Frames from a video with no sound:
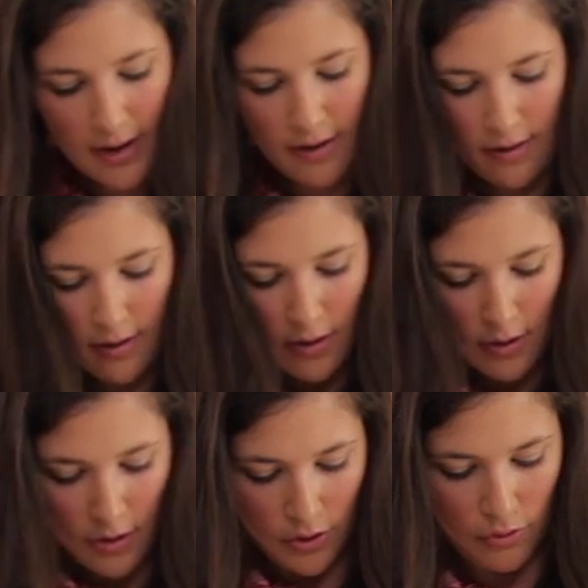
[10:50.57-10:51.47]
in.
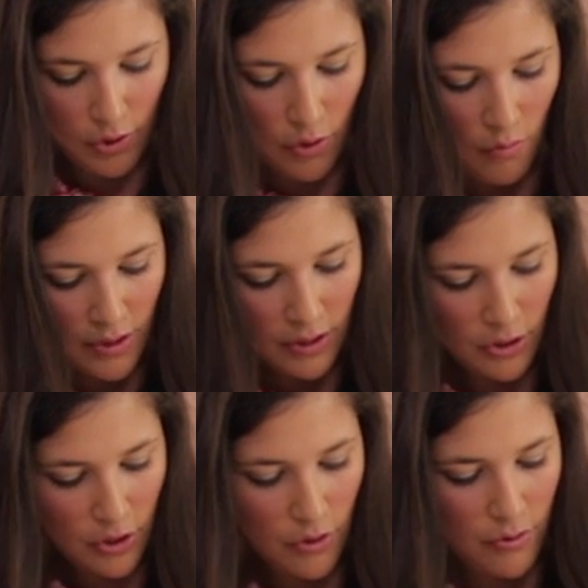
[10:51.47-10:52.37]
You don't want
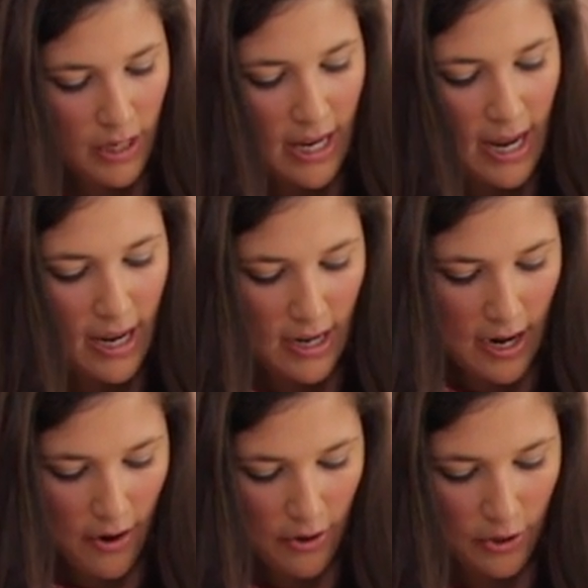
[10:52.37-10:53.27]
the dough to get
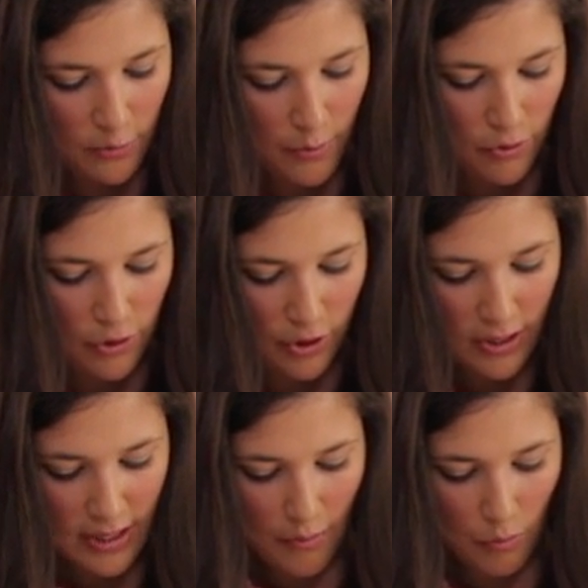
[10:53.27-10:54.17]
any air exposure
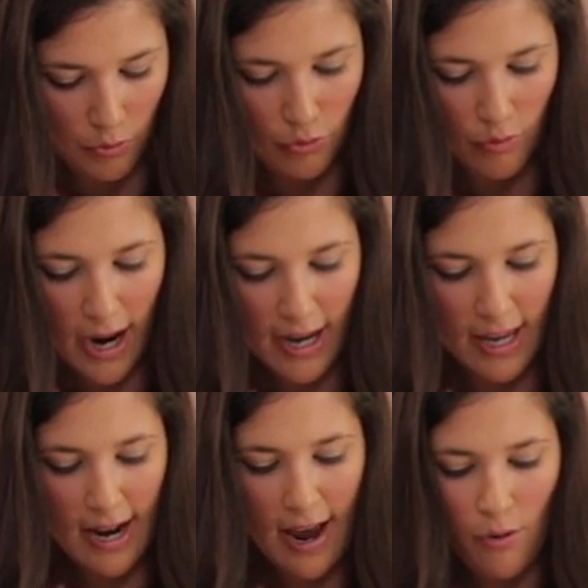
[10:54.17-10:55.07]
because that will dry
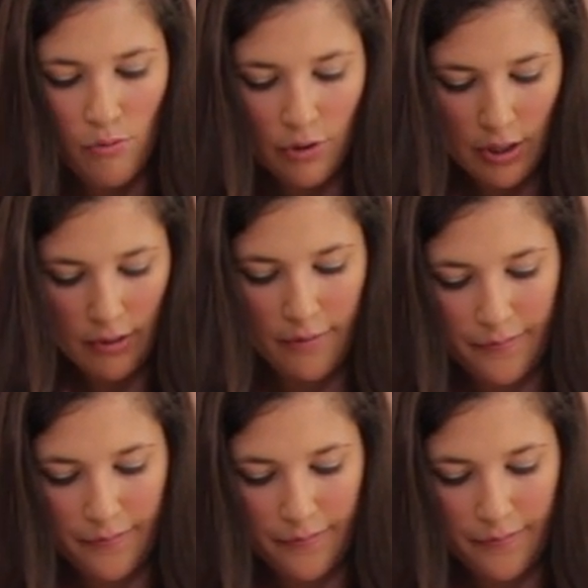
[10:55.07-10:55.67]
it out.